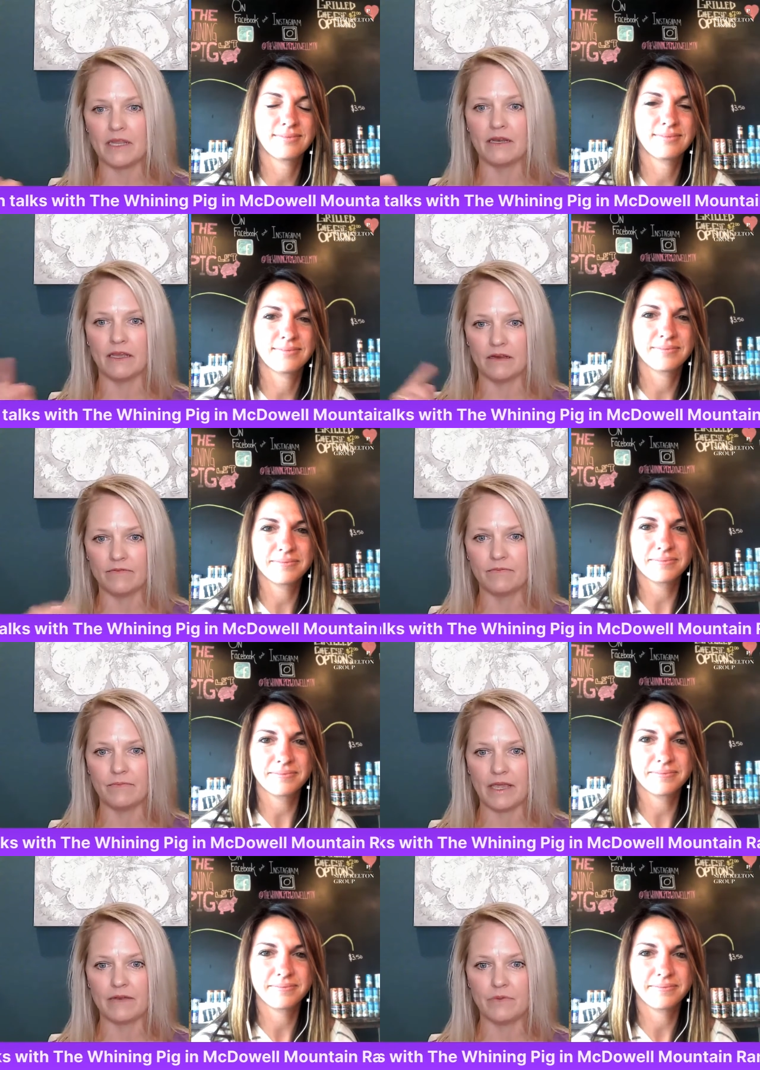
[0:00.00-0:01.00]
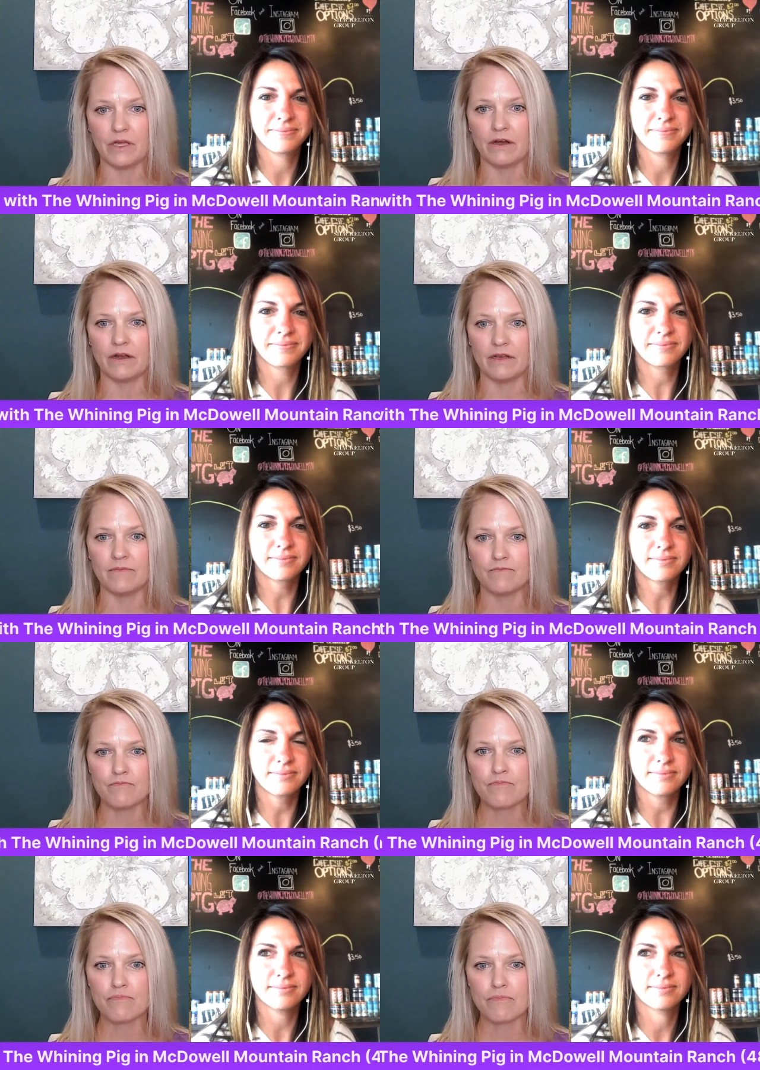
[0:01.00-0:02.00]
Speaker 1: in, getting getting beer and
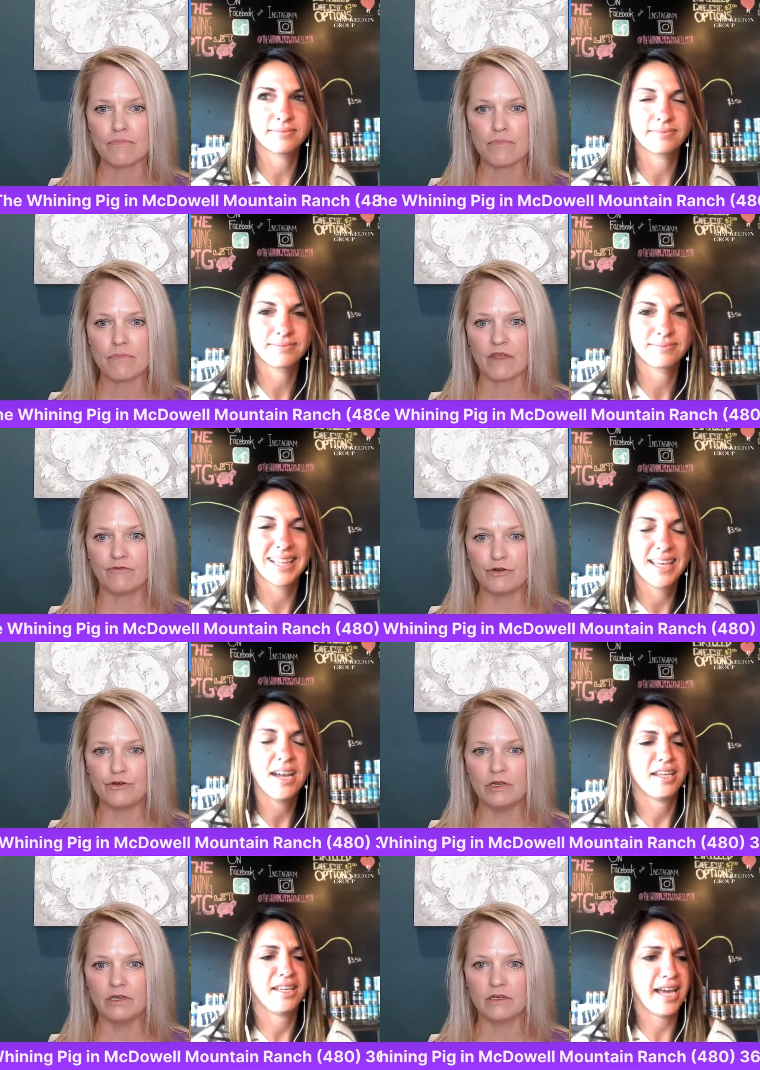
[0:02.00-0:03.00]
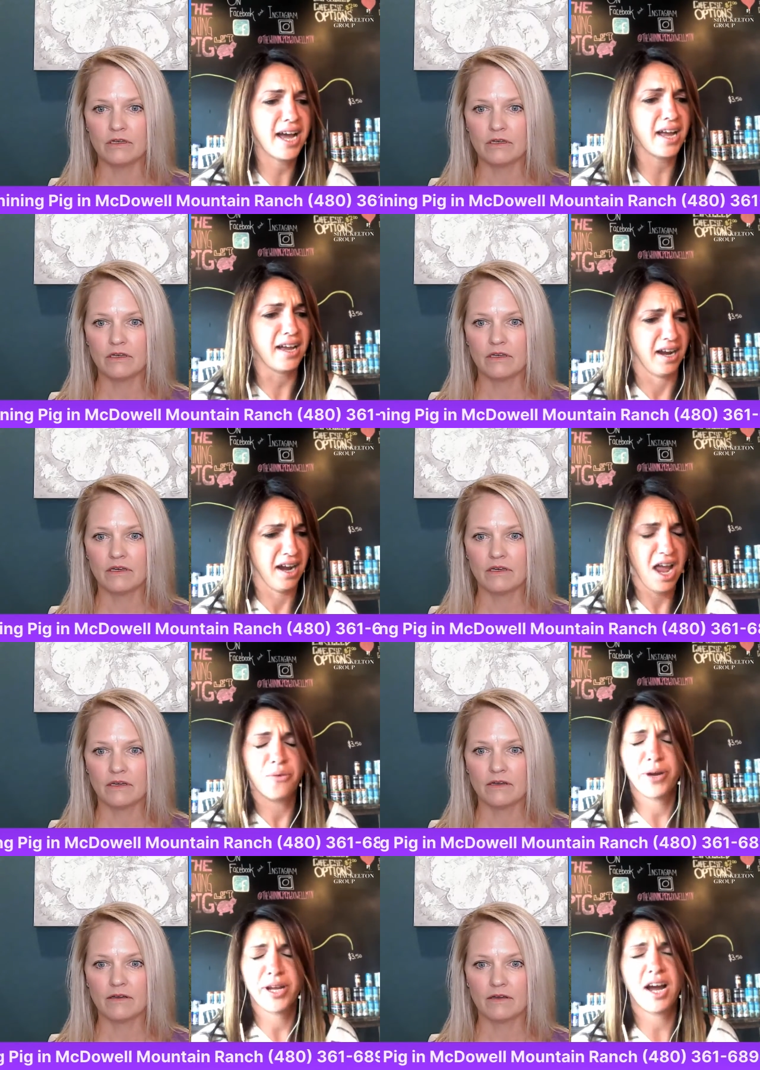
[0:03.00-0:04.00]
food. Yeah,
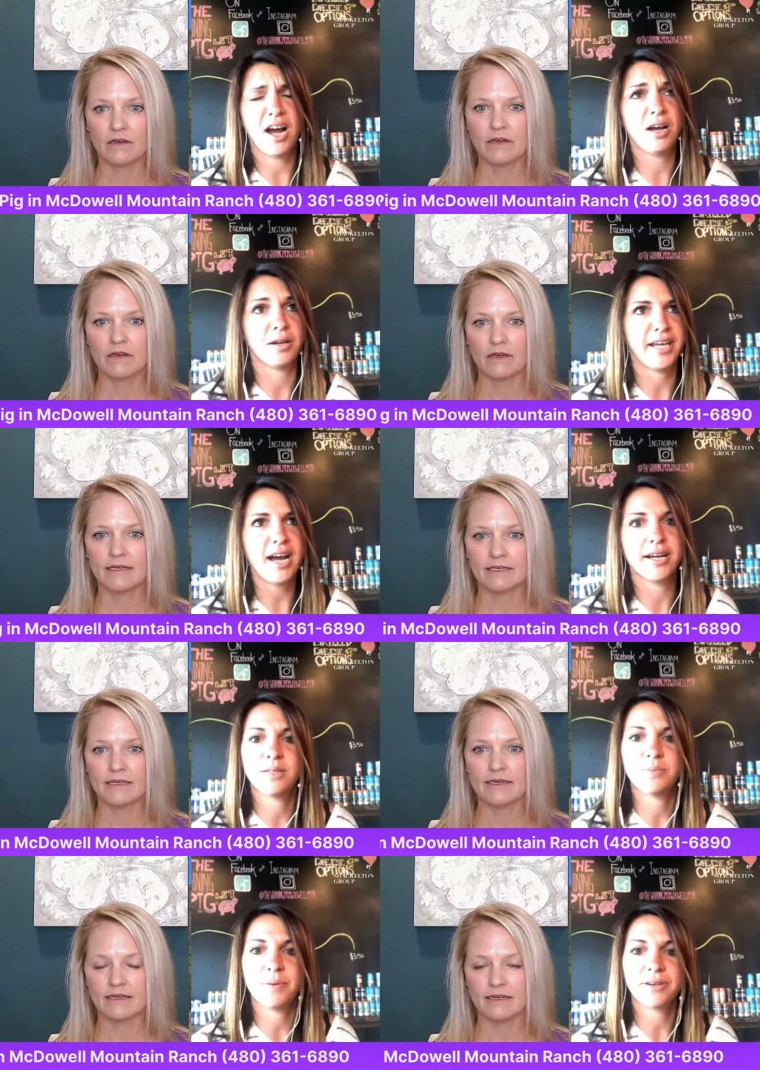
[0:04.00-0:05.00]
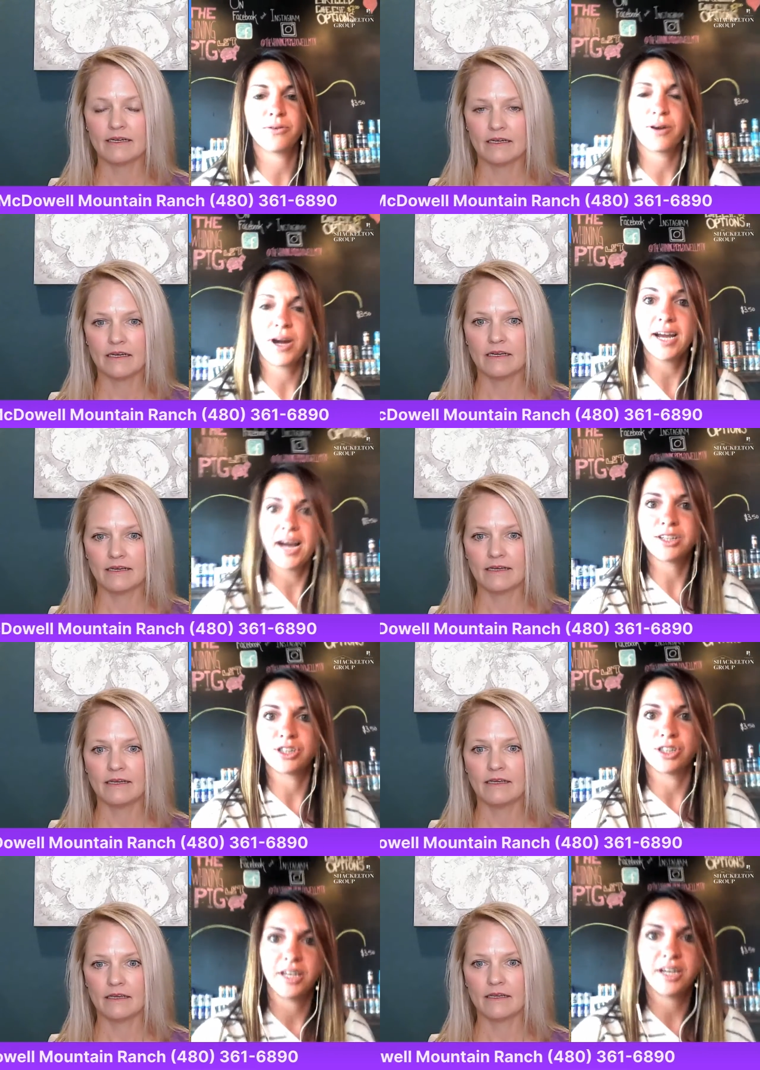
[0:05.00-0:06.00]
we uh
Speaker 2: yeah, it's been great
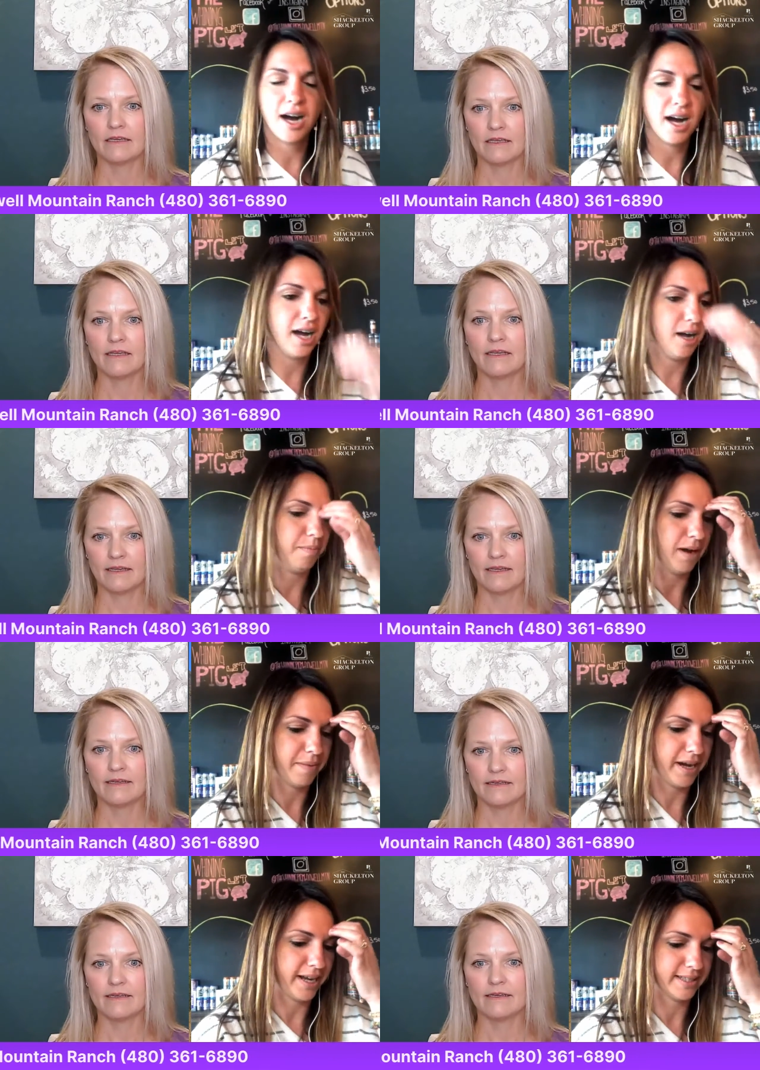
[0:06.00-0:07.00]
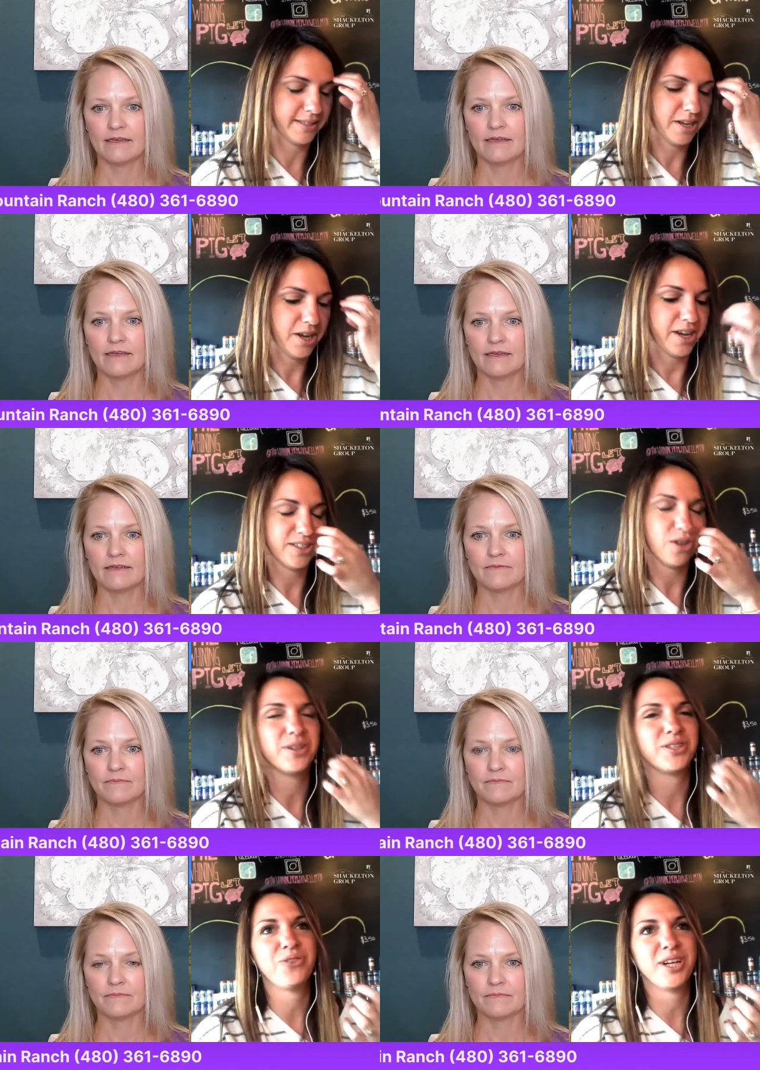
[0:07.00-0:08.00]
actually. Um, I mean, it's it's
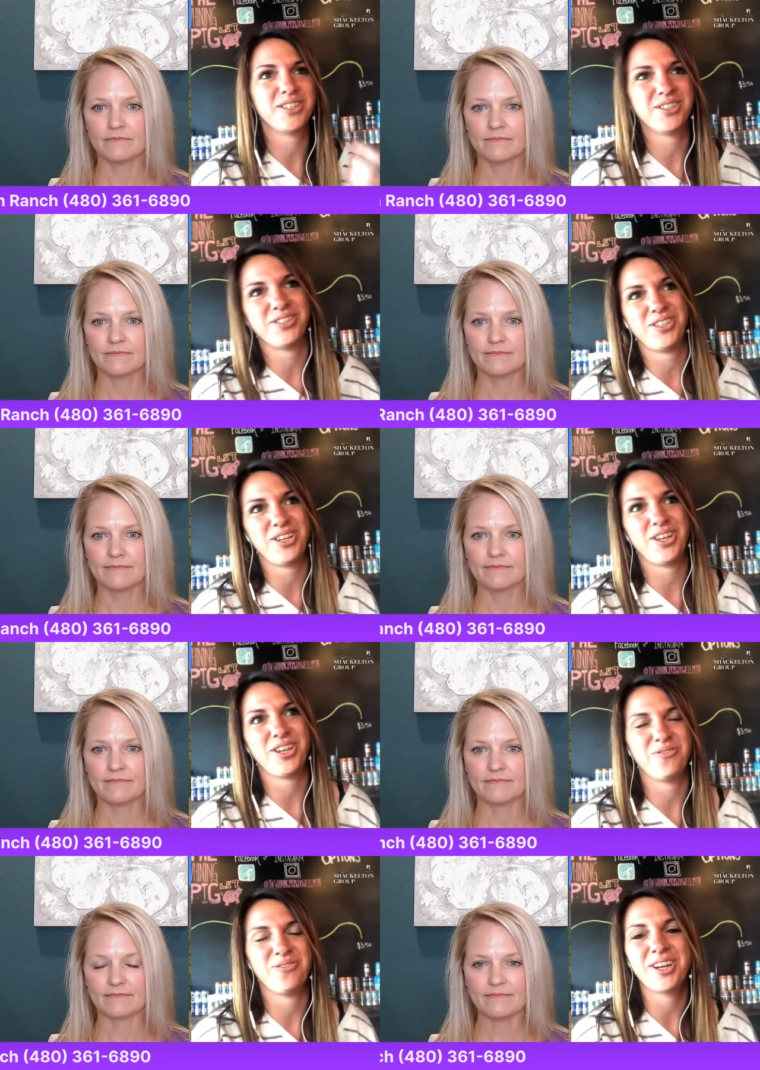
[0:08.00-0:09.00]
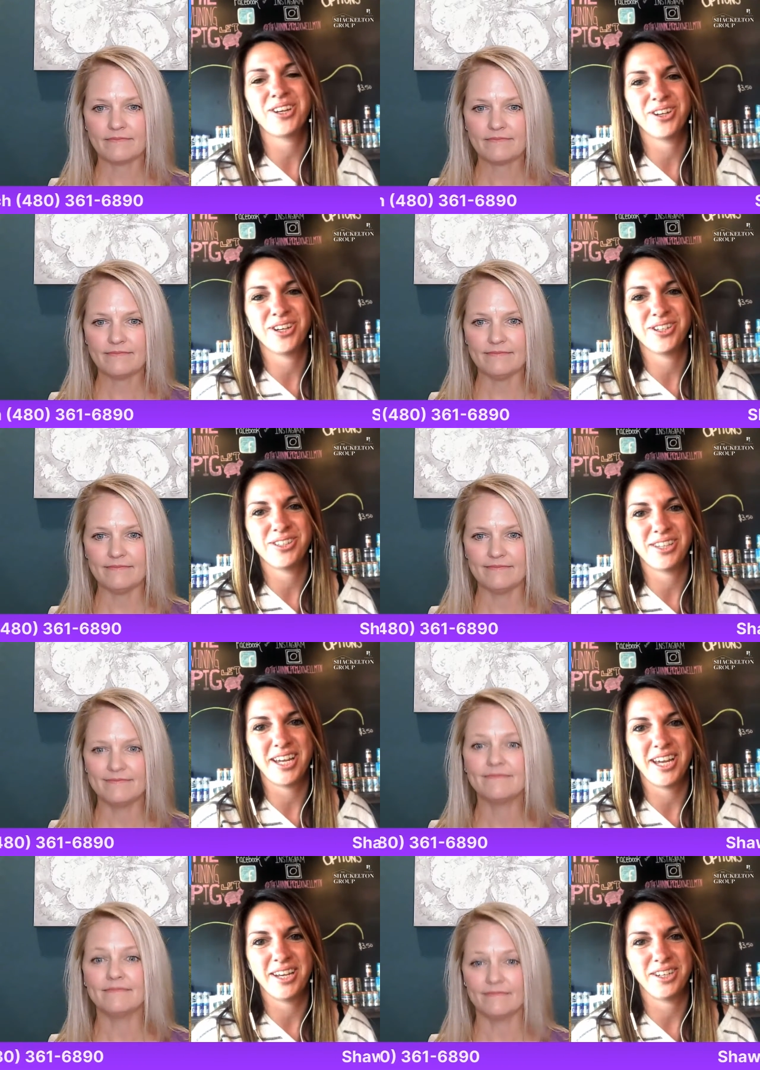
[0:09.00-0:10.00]
always fun to see regulars
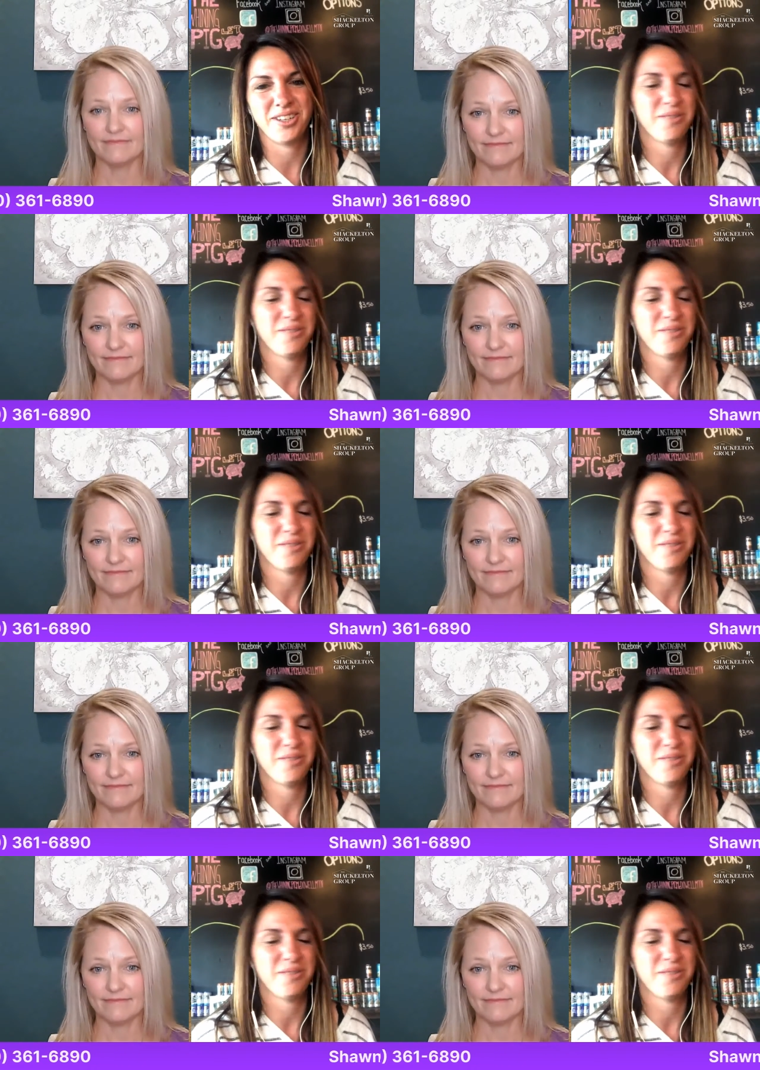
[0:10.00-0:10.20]
and